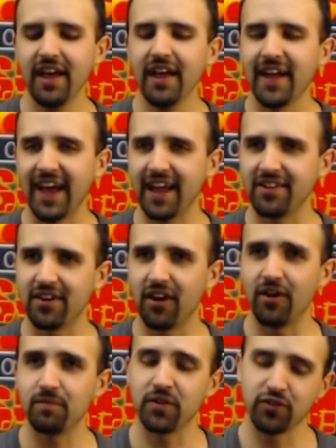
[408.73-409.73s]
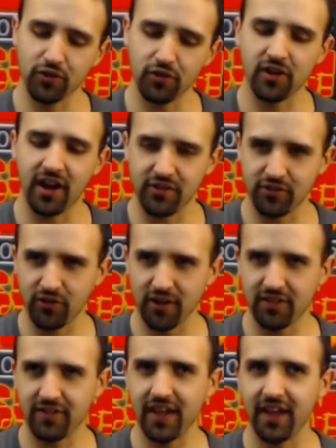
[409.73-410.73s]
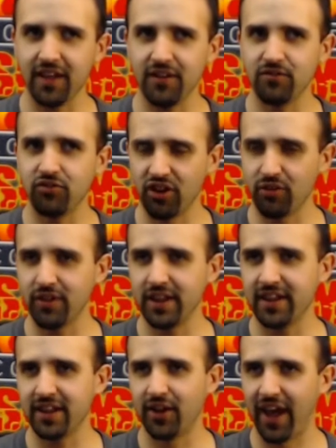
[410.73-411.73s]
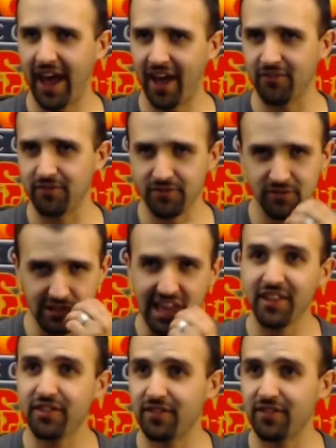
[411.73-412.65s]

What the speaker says: and the circle constructs, they generally can have less.